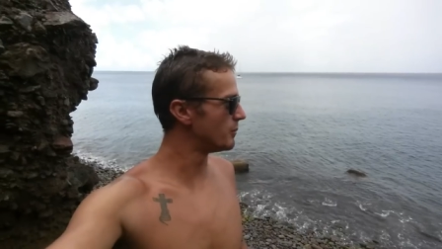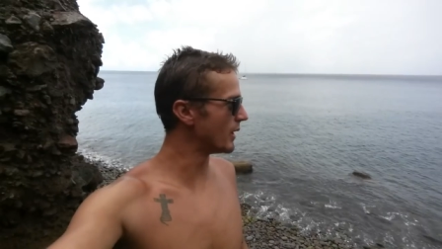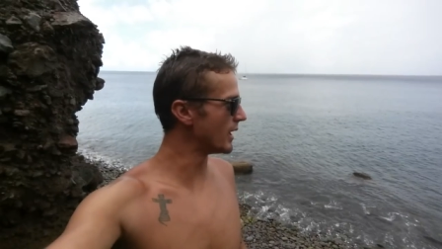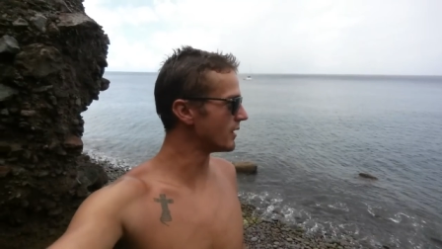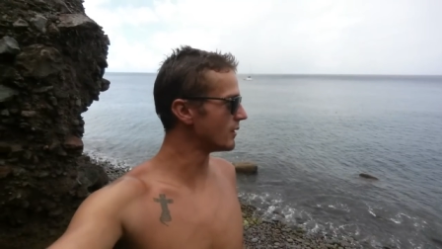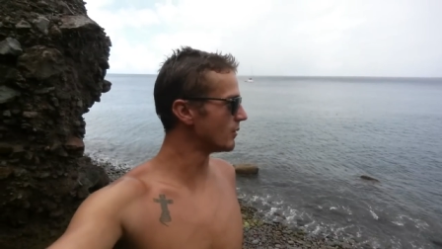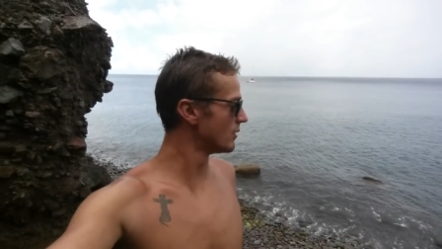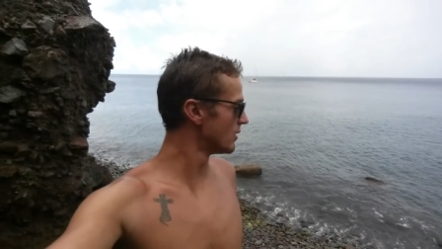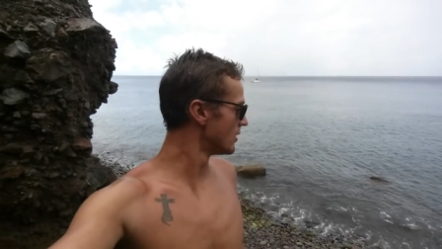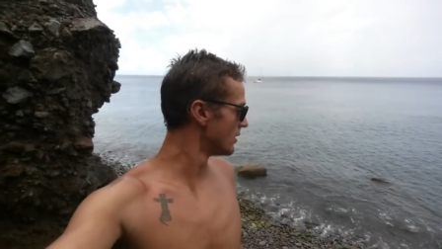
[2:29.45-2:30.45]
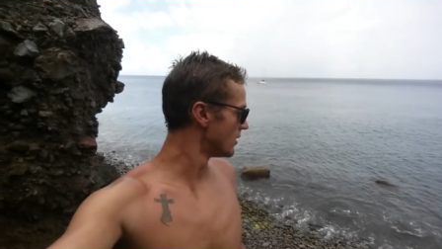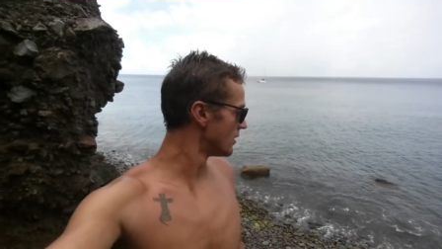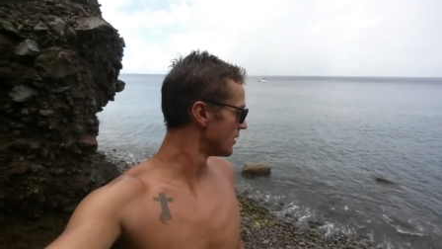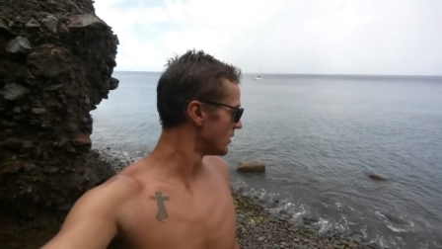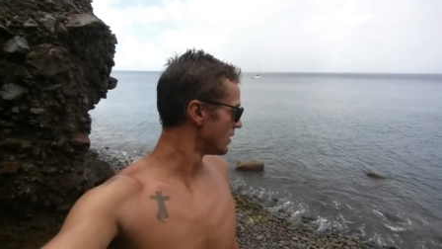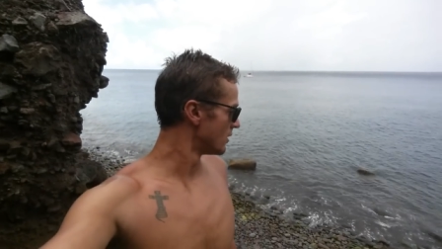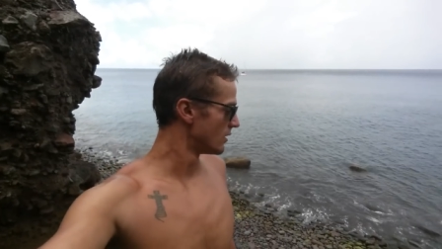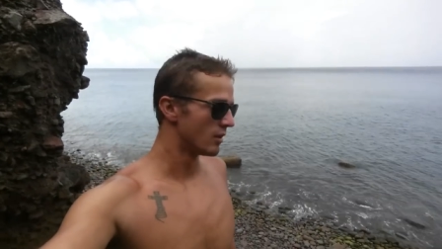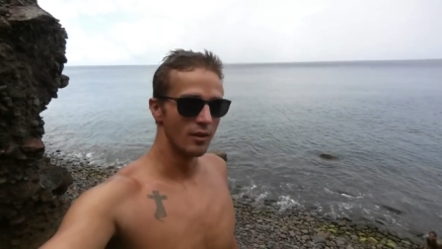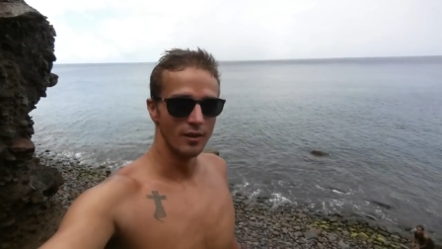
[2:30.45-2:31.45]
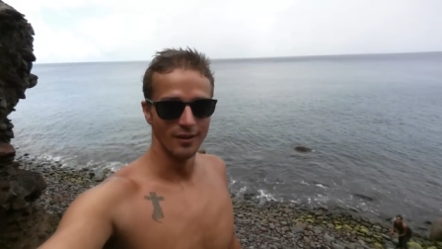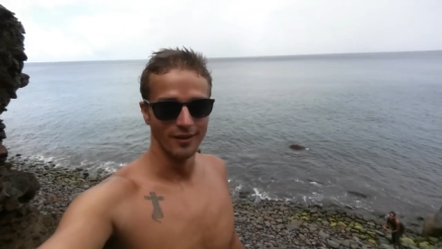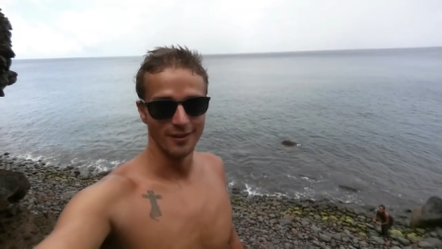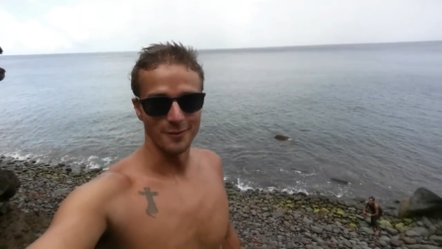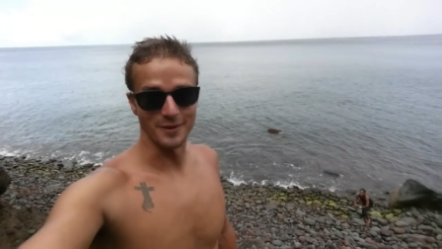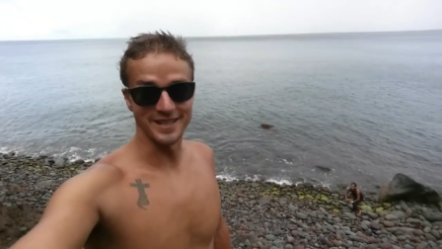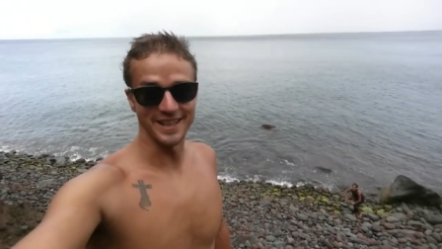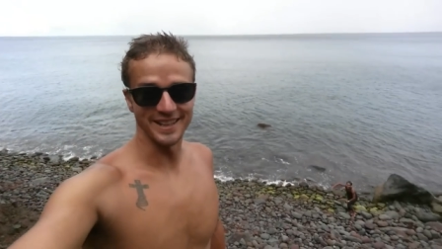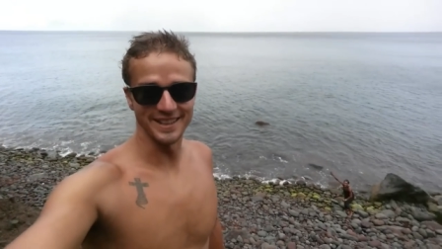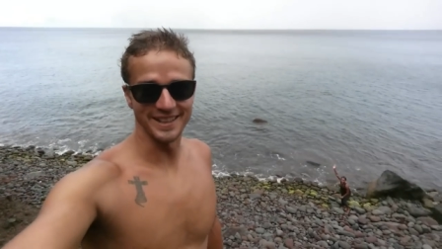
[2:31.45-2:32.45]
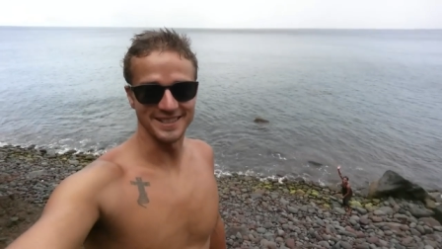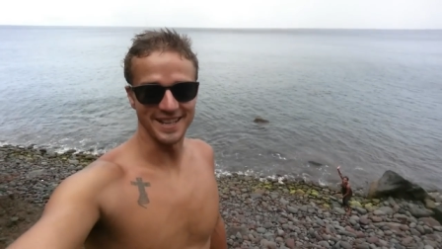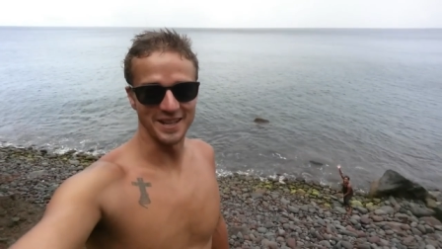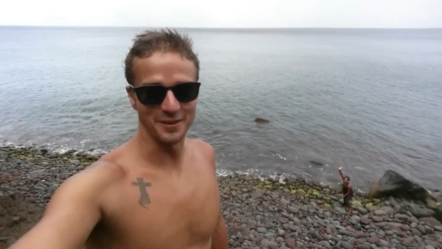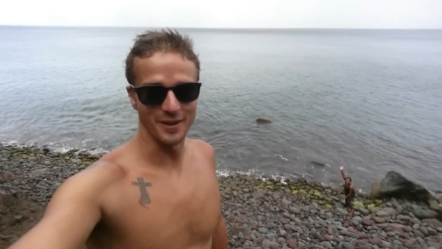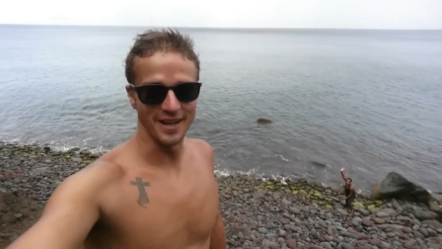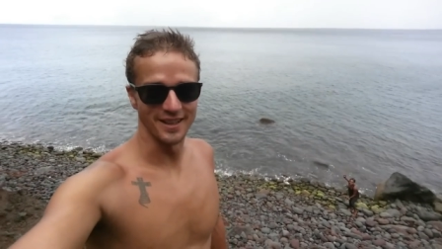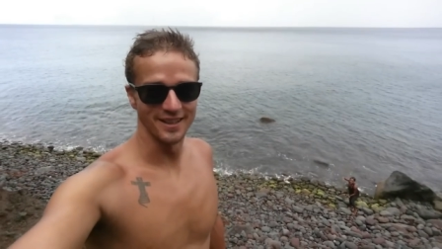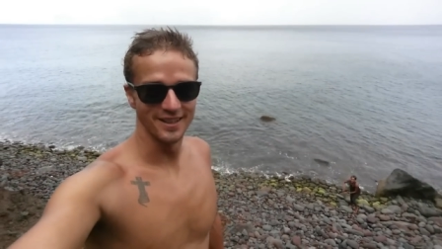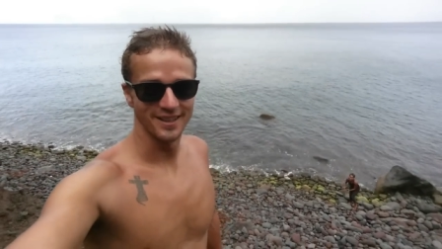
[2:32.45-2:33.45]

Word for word: But we're taking, the, we're taking the long ways to check in. We're taking the exciting way.